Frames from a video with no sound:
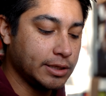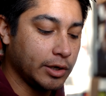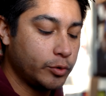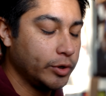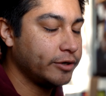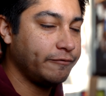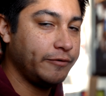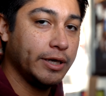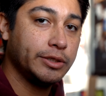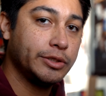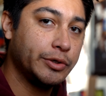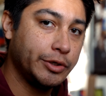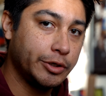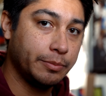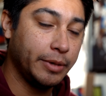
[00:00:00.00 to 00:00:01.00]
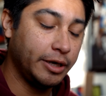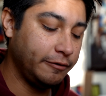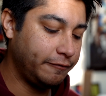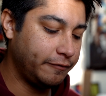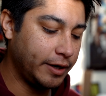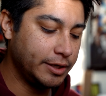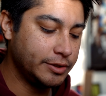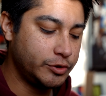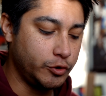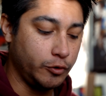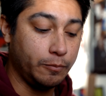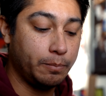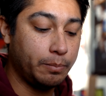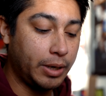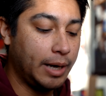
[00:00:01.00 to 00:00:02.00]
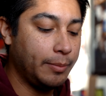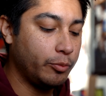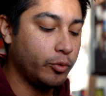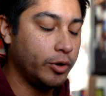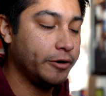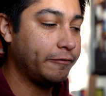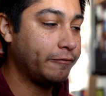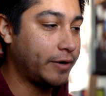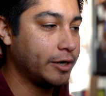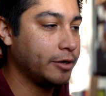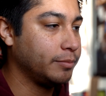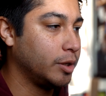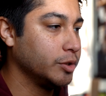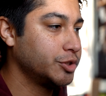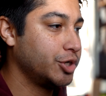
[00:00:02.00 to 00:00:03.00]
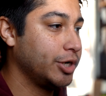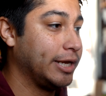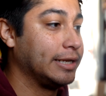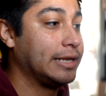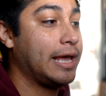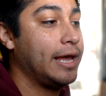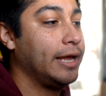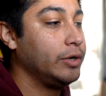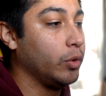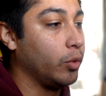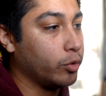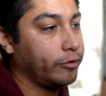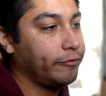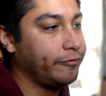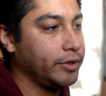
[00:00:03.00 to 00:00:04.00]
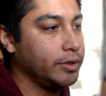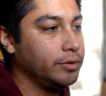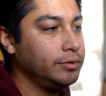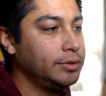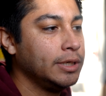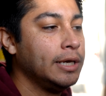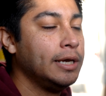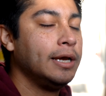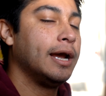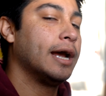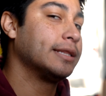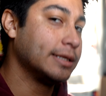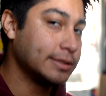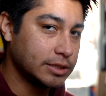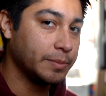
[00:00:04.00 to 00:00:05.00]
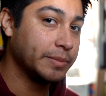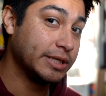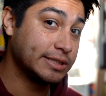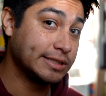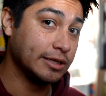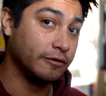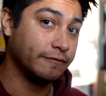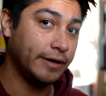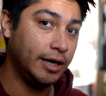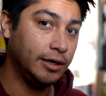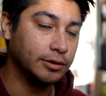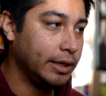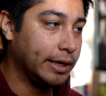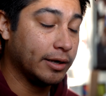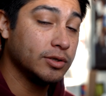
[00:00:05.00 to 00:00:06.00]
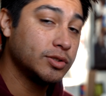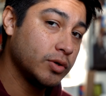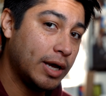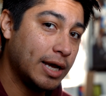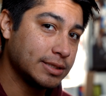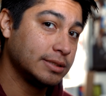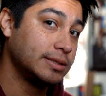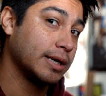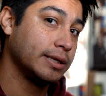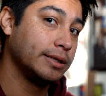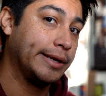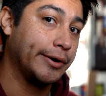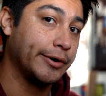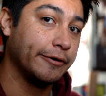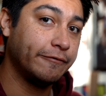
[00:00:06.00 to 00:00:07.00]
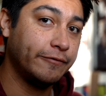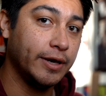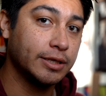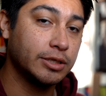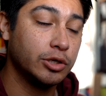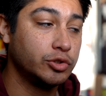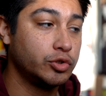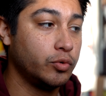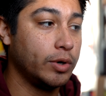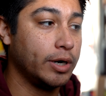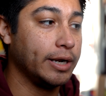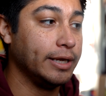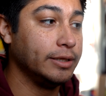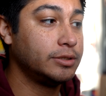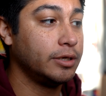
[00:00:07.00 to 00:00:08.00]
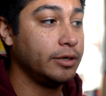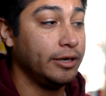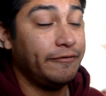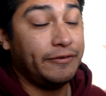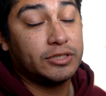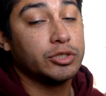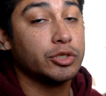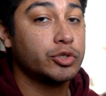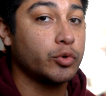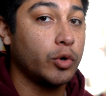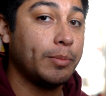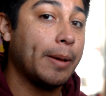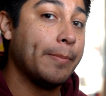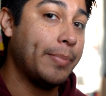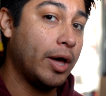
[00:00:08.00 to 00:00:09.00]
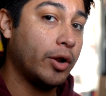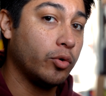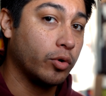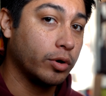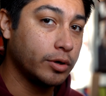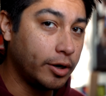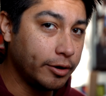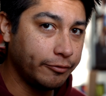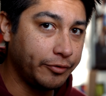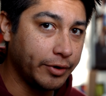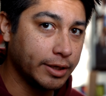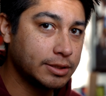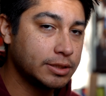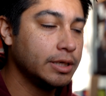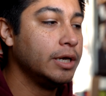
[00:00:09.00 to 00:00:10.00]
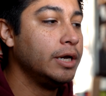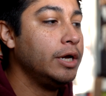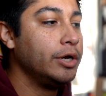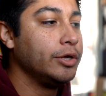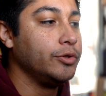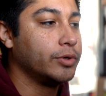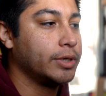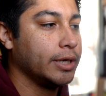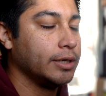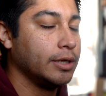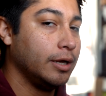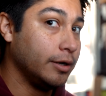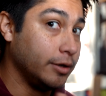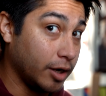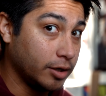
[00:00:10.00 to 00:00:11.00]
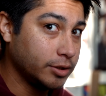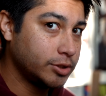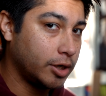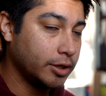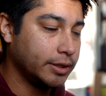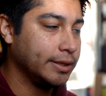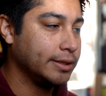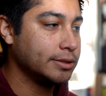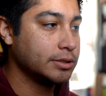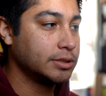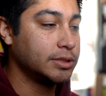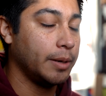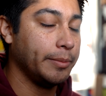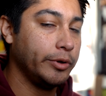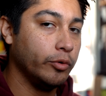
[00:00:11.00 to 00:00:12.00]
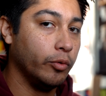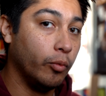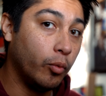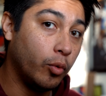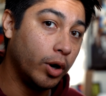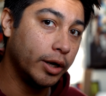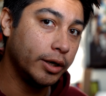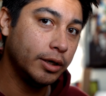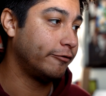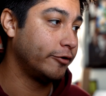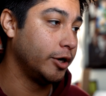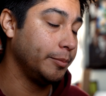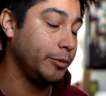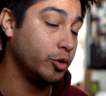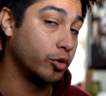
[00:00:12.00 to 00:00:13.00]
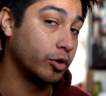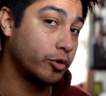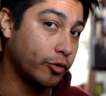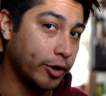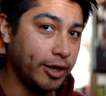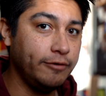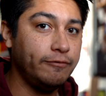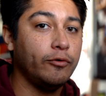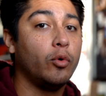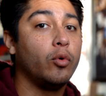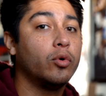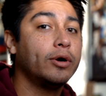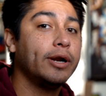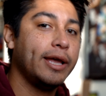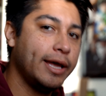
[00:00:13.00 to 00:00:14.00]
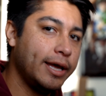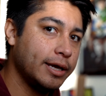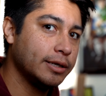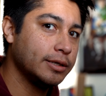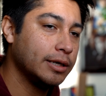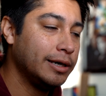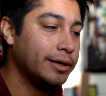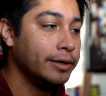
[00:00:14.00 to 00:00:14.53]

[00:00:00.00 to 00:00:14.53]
a quick effect during your main phase. You pop 1 fire monster in hand or field, and then summon itself out. It also has a secondary effect to where if it's destroyed by battle or card effect, you can non-target summon 1 from your grave or hand,